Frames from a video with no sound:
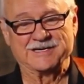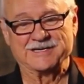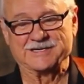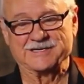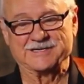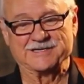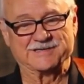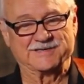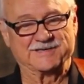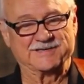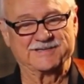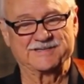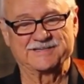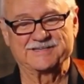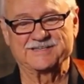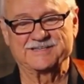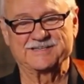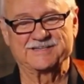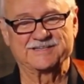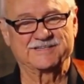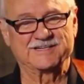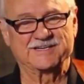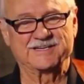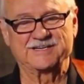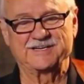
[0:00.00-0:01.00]
It
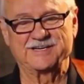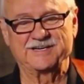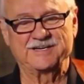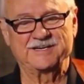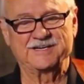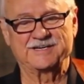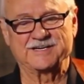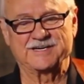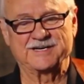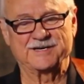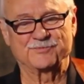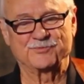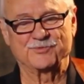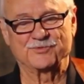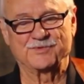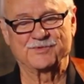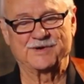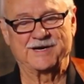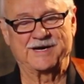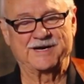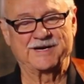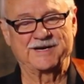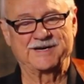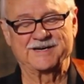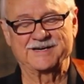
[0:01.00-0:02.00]
didn't take any time to
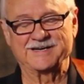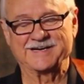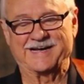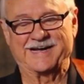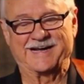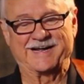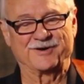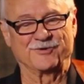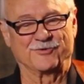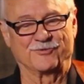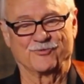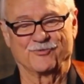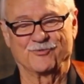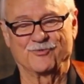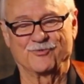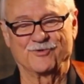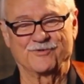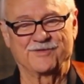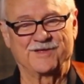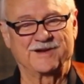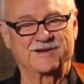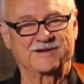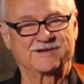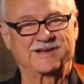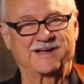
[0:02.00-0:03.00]
write it. I don't know where
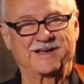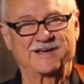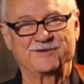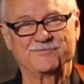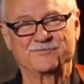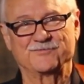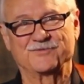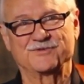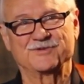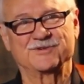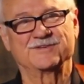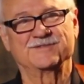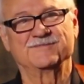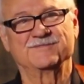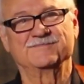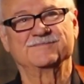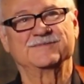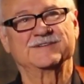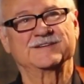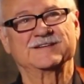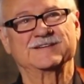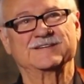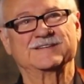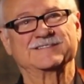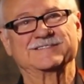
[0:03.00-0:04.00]
that came from.
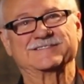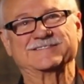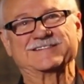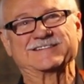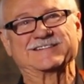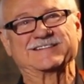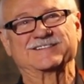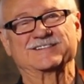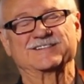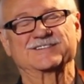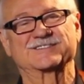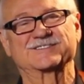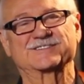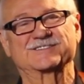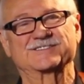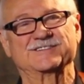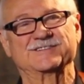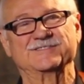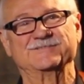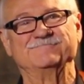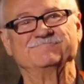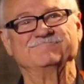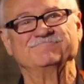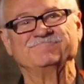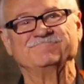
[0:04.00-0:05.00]
I just, I